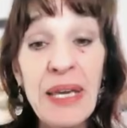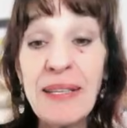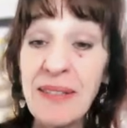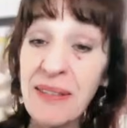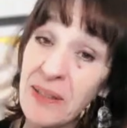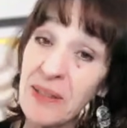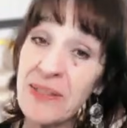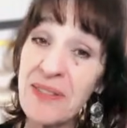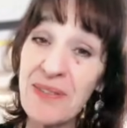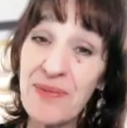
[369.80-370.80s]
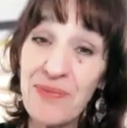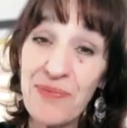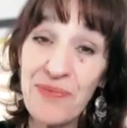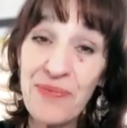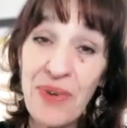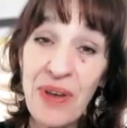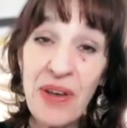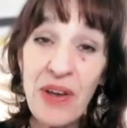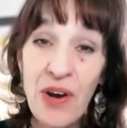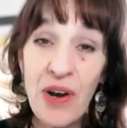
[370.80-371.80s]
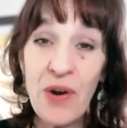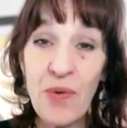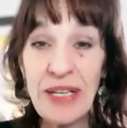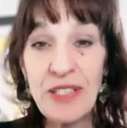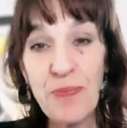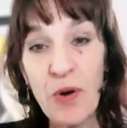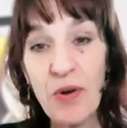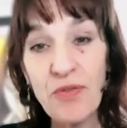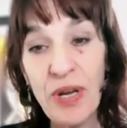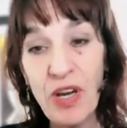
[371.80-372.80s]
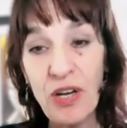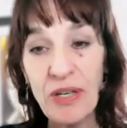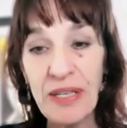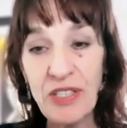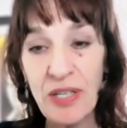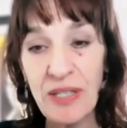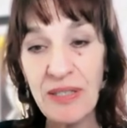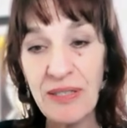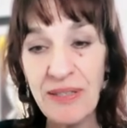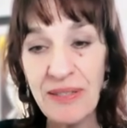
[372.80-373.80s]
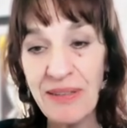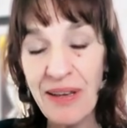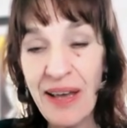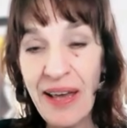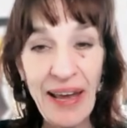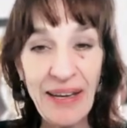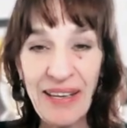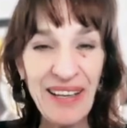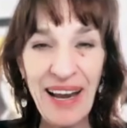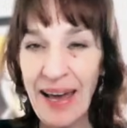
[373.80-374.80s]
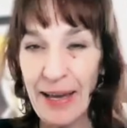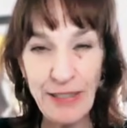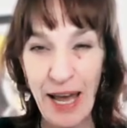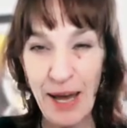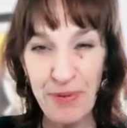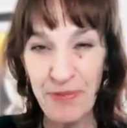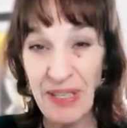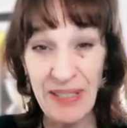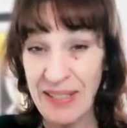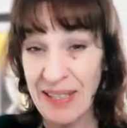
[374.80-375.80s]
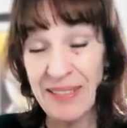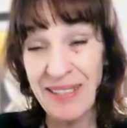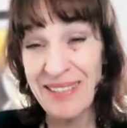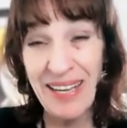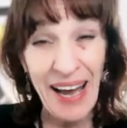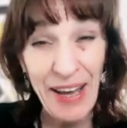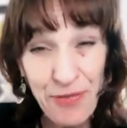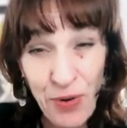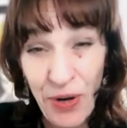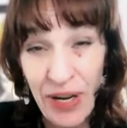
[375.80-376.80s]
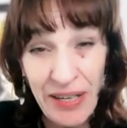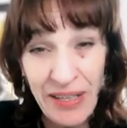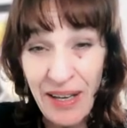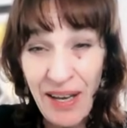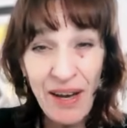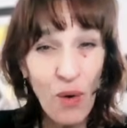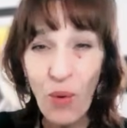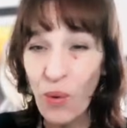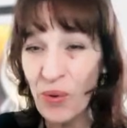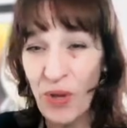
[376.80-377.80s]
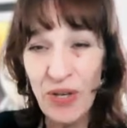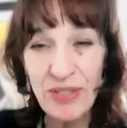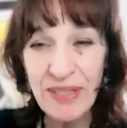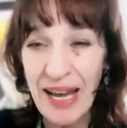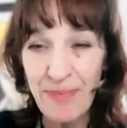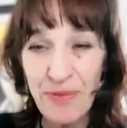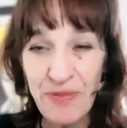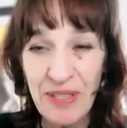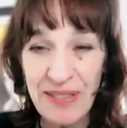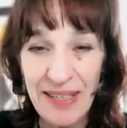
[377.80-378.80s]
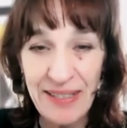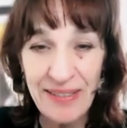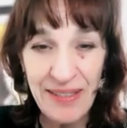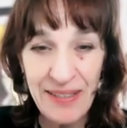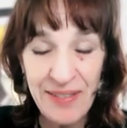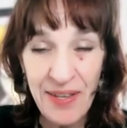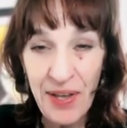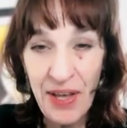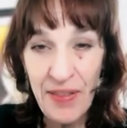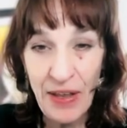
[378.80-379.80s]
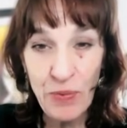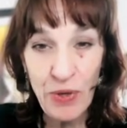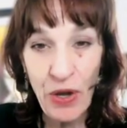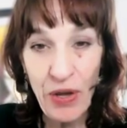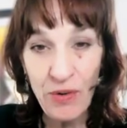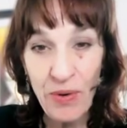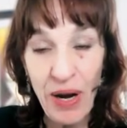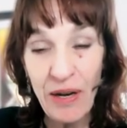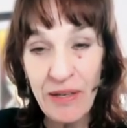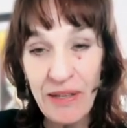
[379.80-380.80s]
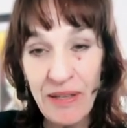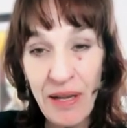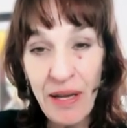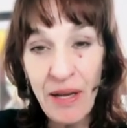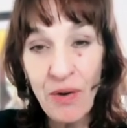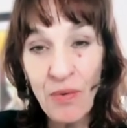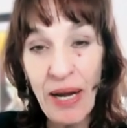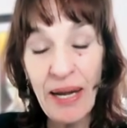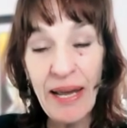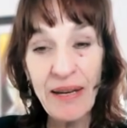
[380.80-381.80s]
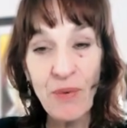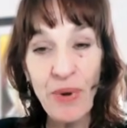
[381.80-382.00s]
measles, respiratory conditions, any like type of diseases, typhoid, all those type of diseases that were going around. And really,